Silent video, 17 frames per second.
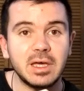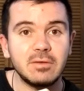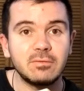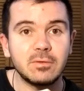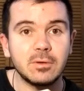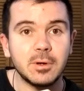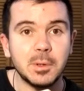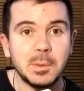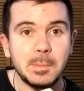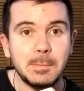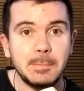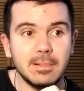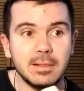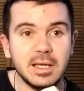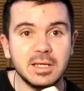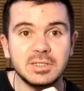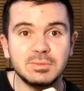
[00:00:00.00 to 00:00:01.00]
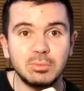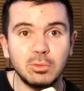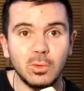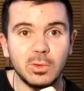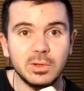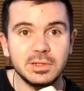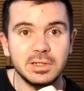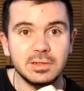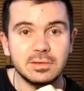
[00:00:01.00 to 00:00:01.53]
ever
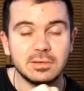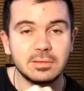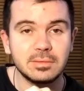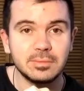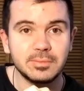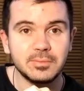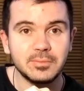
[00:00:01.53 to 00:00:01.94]
explored it